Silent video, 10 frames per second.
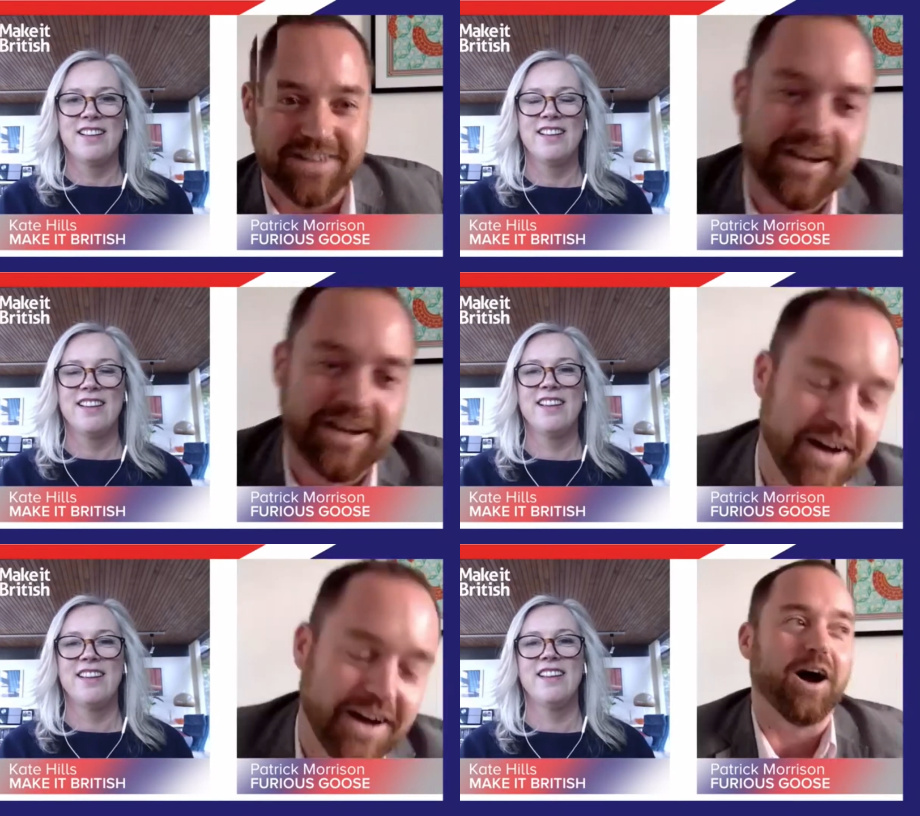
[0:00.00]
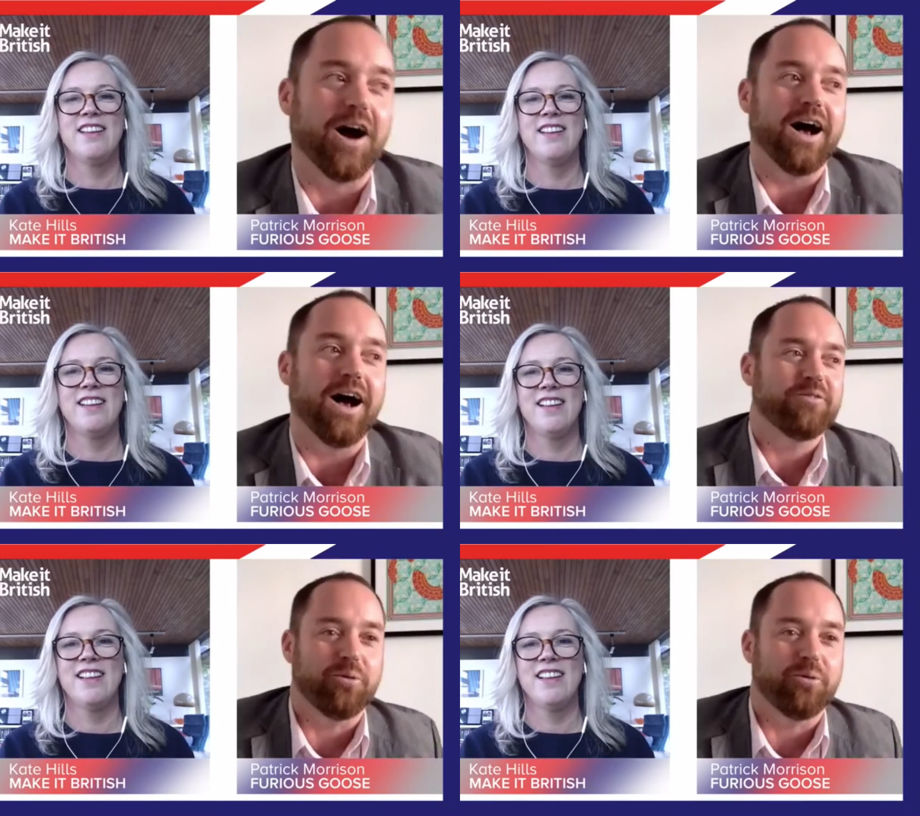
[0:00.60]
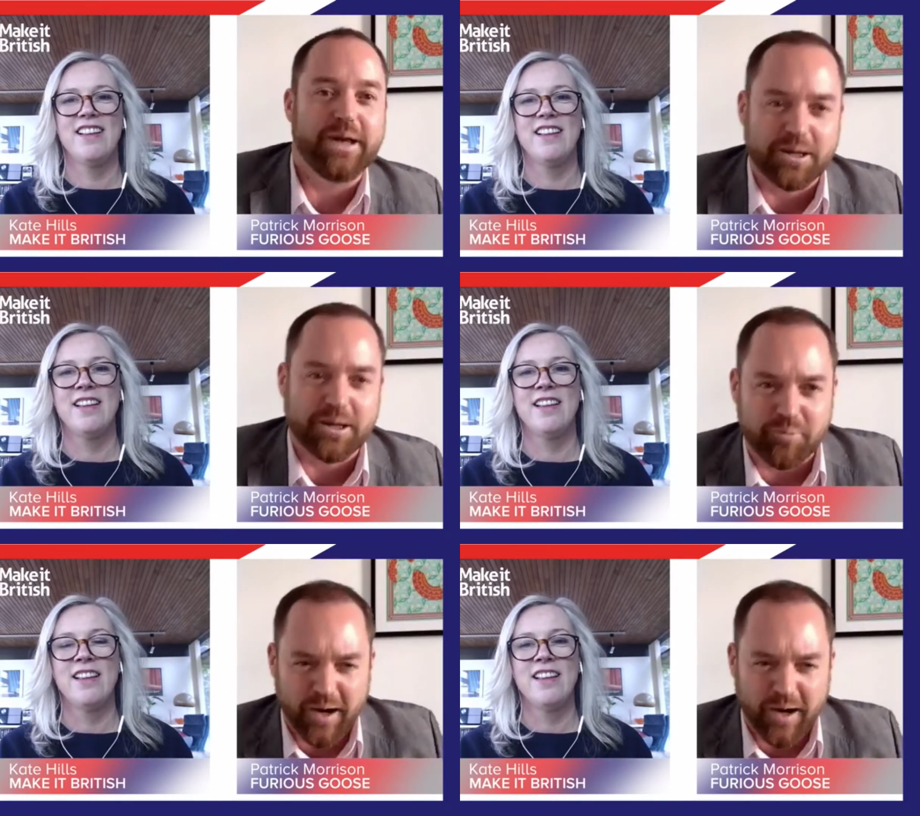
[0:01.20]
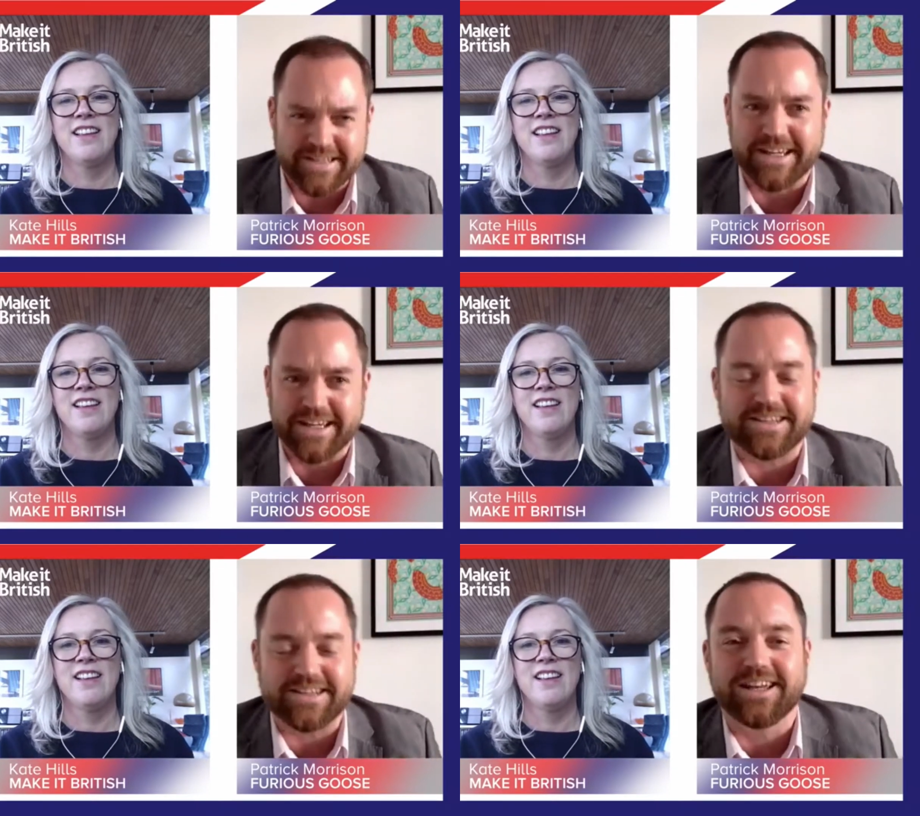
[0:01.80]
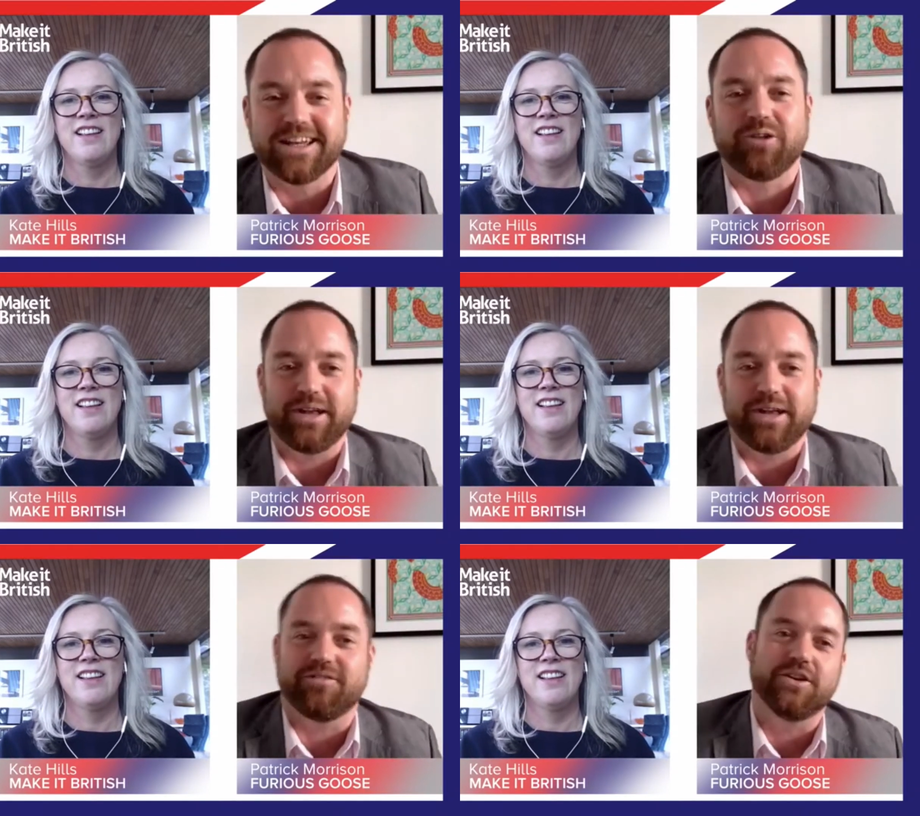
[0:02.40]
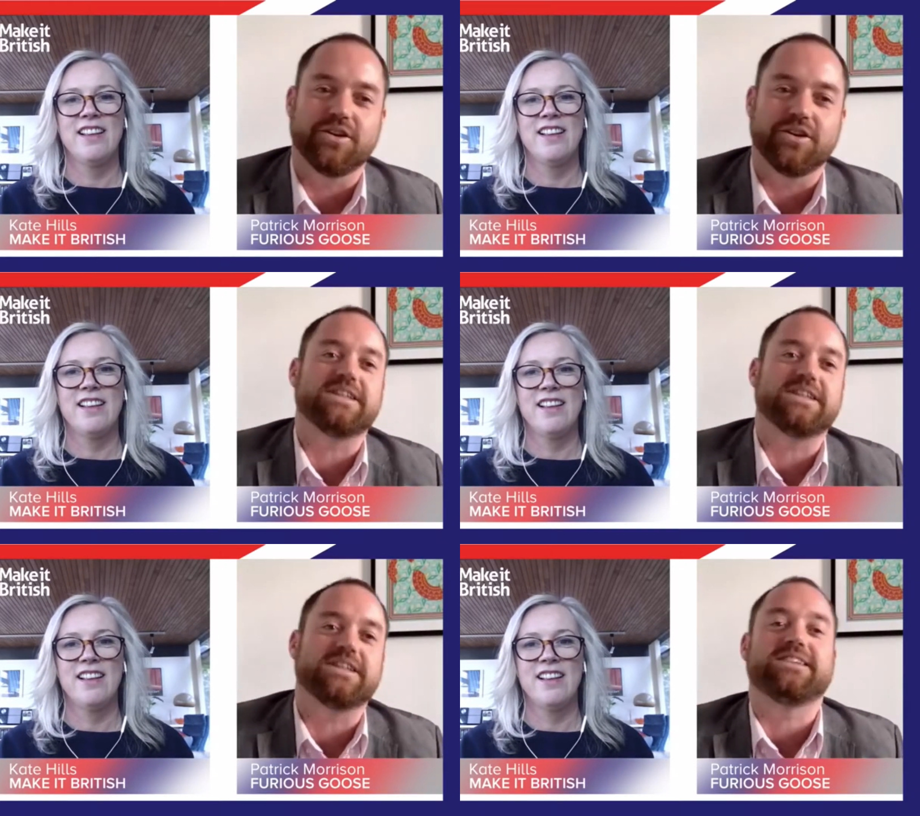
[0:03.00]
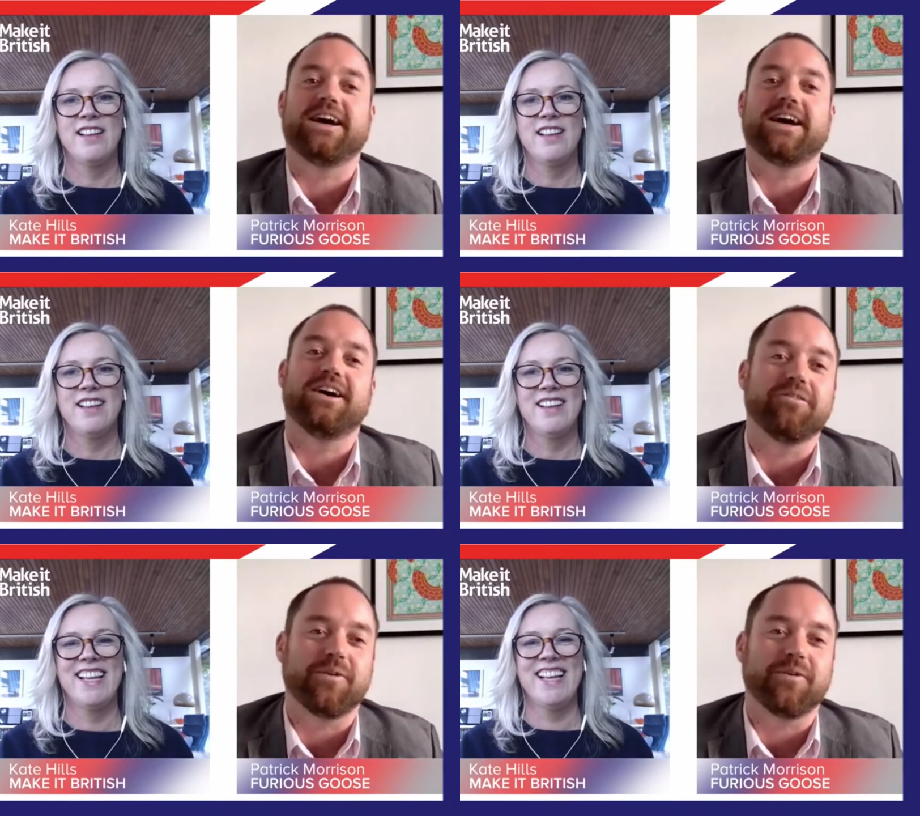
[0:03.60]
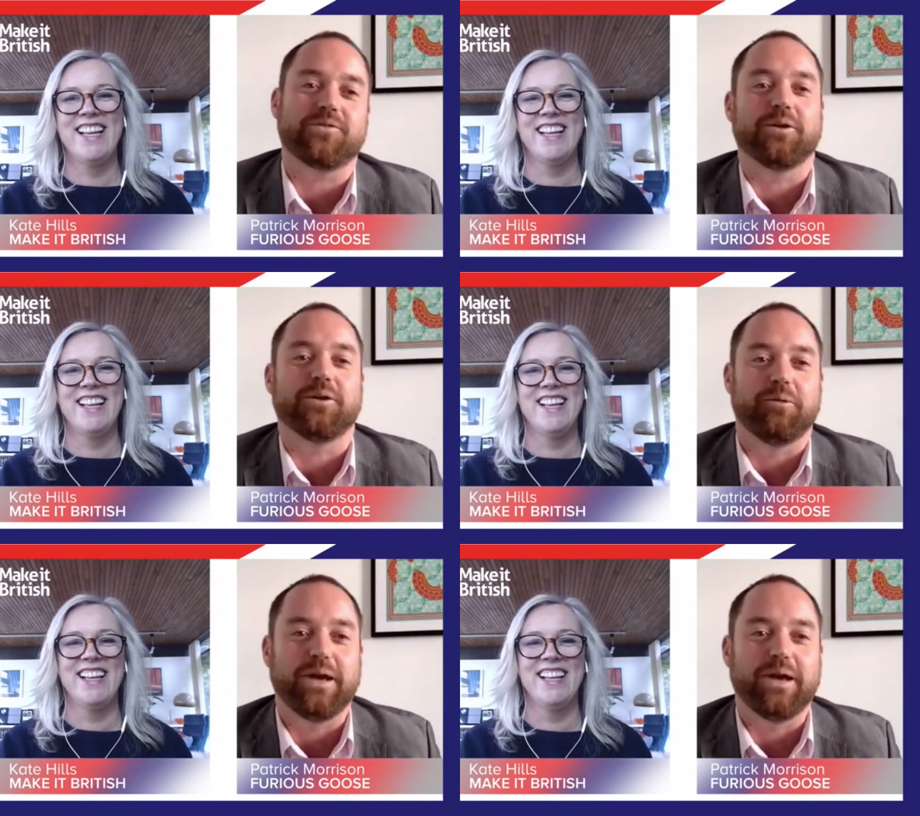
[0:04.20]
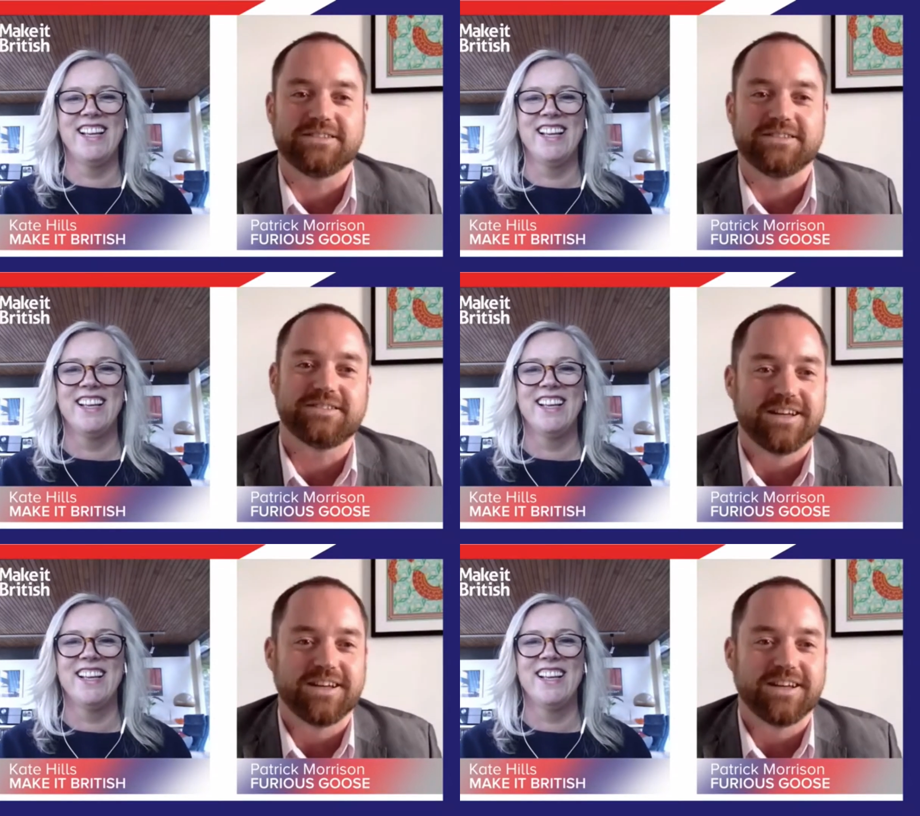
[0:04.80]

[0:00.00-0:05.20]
Speaker 1: Uh, and you know, being in Brighton, it's a little bit of a naughty town. That's where we're based.